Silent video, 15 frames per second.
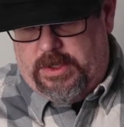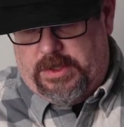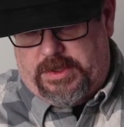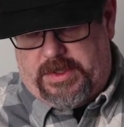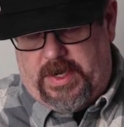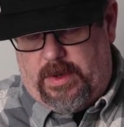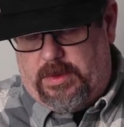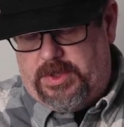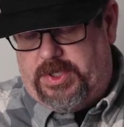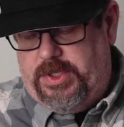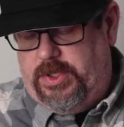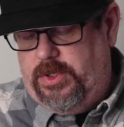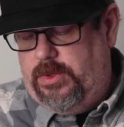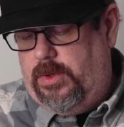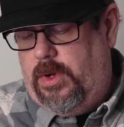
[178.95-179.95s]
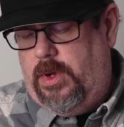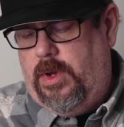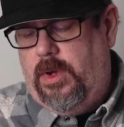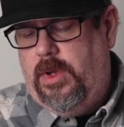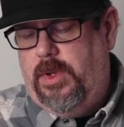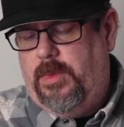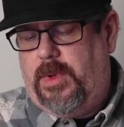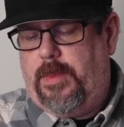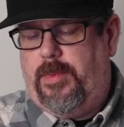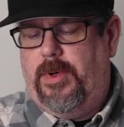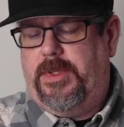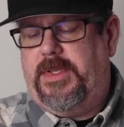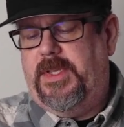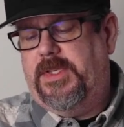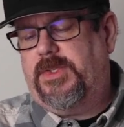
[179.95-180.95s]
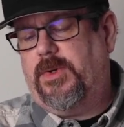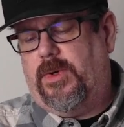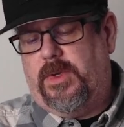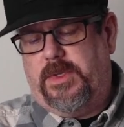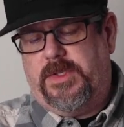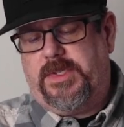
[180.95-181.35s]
So now what you do, you want to put these on,